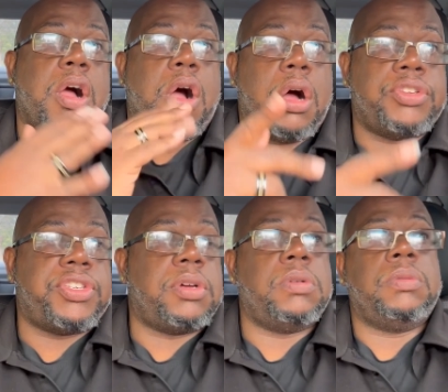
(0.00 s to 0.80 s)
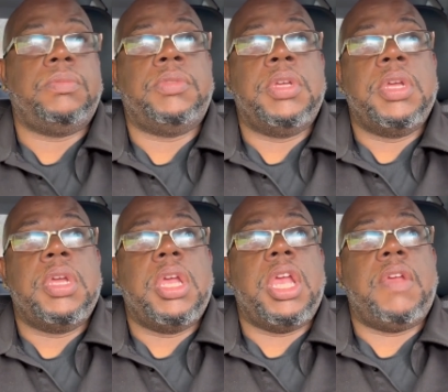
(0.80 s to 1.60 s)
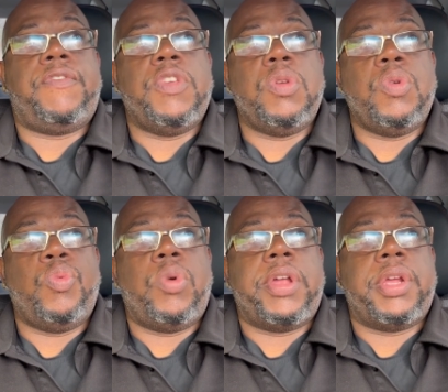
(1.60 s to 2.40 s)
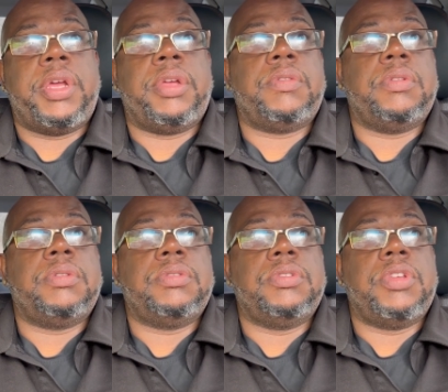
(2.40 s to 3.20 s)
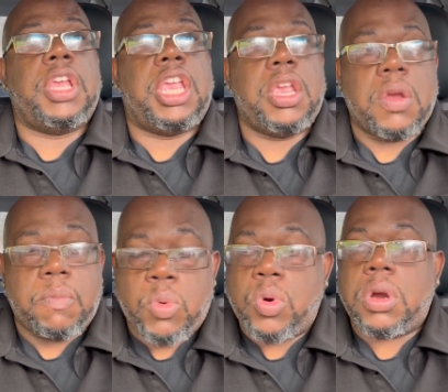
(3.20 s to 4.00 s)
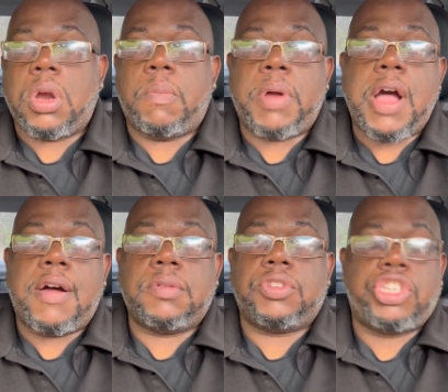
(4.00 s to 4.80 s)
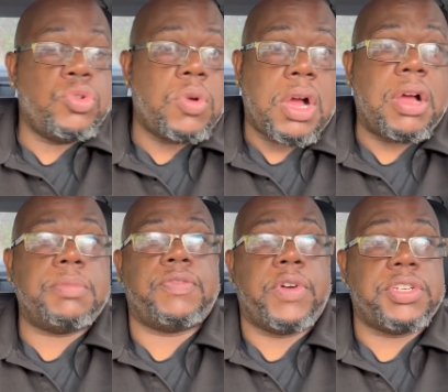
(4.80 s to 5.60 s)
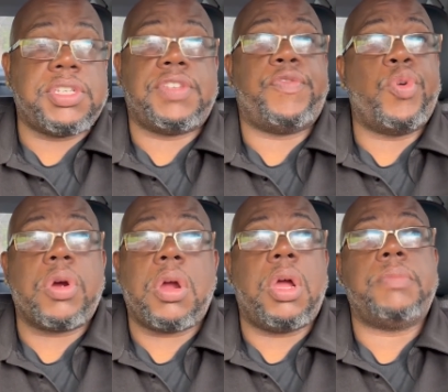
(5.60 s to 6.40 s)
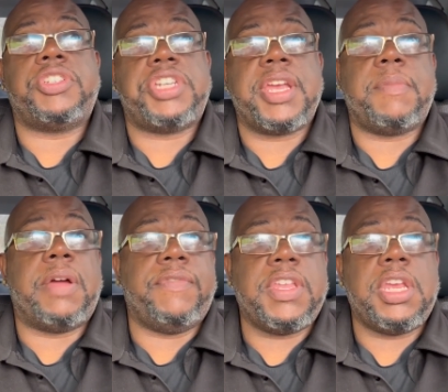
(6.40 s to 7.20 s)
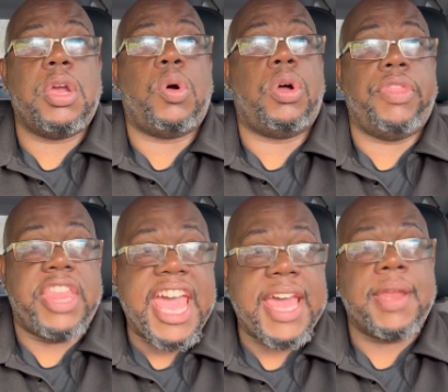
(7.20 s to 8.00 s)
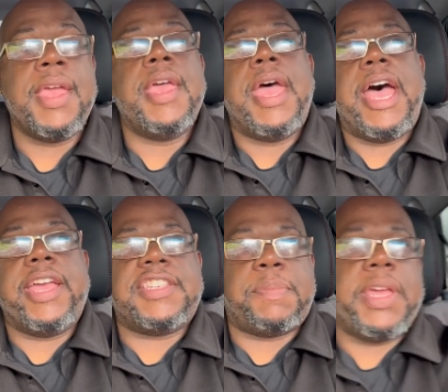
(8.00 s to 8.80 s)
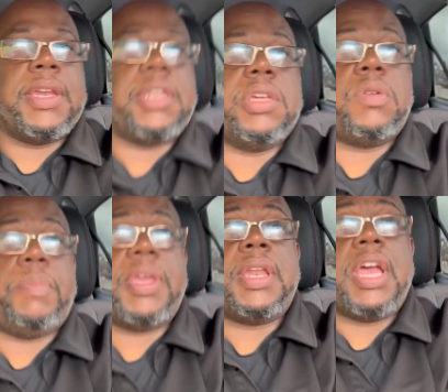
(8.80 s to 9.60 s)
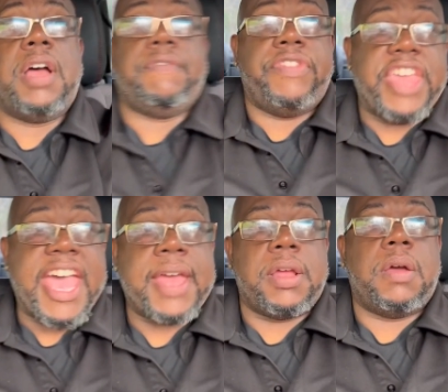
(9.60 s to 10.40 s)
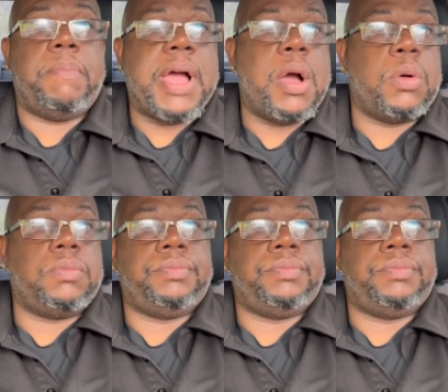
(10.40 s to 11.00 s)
also, if you want to hear more about two ohms versus four ohms, check my video on that. I explain a little bit of that about